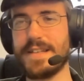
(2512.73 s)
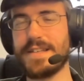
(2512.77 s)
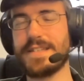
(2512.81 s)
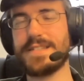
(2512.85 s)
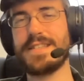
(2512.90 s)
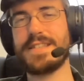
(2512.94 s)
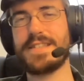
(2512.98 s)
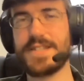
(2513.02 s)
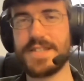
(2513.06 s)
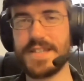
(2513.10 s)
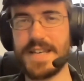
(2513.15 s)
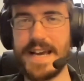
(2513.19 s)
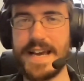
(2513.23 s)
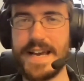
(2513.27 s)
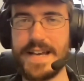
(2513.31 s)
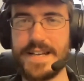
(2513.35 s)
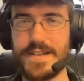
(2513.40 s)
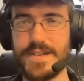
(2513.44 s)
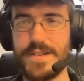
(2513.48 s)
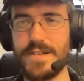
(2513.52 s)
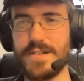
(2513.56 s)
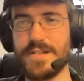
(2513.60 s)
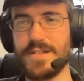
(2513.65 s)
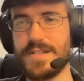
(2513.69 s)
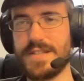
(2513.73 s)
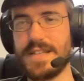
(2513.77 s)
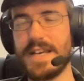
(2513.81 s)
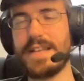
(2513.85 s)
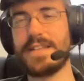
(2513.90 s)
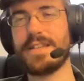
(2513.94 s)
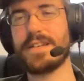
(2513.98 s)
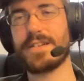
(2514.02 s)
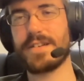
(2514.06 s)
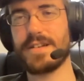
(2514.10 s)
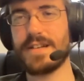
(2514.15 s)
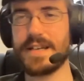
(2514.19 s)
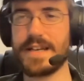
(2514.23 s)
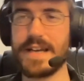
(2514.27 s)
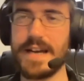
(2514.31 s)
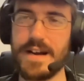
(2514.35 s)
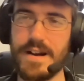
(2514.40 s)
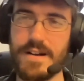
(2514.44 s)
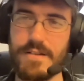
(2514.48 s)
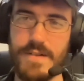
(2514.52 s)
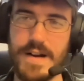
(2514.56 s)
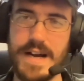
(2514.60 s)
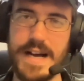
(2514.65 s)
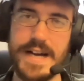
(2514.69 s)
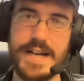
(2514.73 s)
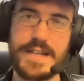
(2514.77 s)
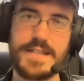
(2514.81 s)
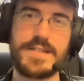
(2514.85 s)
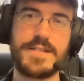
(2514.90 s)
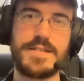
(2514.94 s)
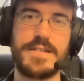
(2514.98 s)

scandals, and they're going to get harassed,